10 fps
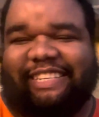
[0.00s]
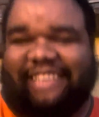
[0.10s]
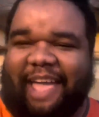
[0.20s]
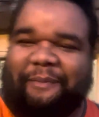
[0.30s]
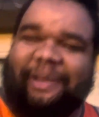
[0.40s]

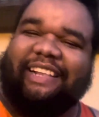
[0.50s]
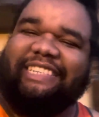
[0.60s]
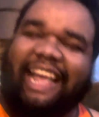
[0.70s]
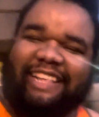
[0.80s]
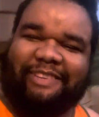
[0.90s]
came into
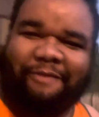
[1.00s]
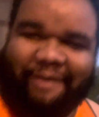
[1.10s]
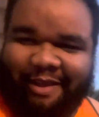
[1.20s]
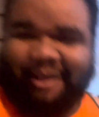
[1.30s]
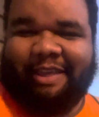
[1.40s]

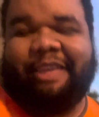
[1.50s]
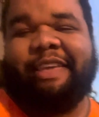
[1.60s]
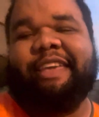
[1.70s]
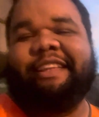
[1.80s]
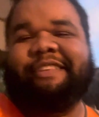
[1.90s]
Jacksonville
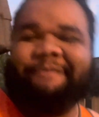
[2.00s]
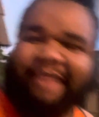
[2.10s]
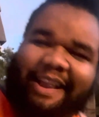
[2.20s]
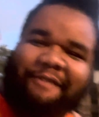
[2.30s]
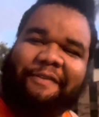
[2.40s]
to
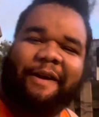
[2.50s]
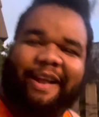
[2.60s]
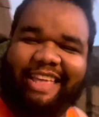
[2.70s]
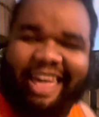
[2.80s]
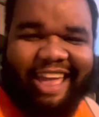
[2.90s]
play the
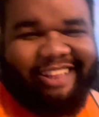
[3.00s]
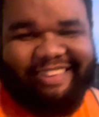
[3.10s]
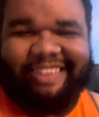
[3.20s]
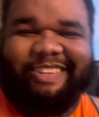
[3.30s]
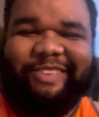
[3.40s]
Florida Gators
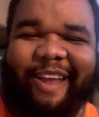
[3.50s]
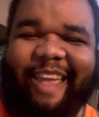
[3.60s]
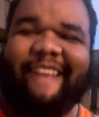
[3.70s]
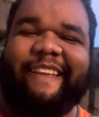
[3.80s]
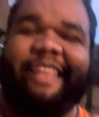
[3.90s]
in
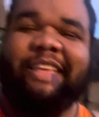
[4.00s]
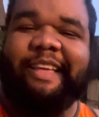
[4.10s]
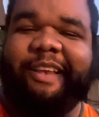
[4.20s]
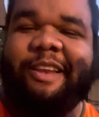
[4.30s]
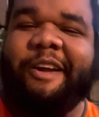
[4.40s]
straight
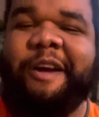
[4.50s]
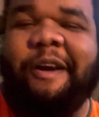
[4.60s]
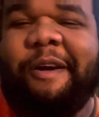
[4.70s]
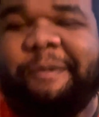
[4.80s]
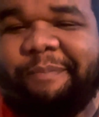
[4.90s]

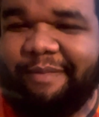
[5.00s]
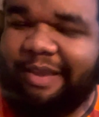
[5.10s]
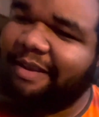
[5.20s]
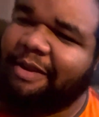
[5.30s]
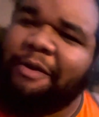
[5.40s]
lube,
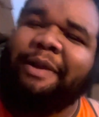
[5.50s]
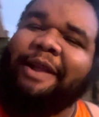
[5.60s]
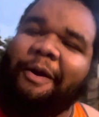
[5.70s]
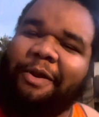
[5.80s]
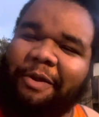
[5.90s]
lube or
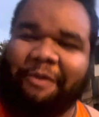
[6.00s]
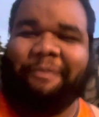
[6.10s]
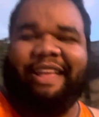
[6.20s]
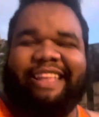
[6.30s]
no lube.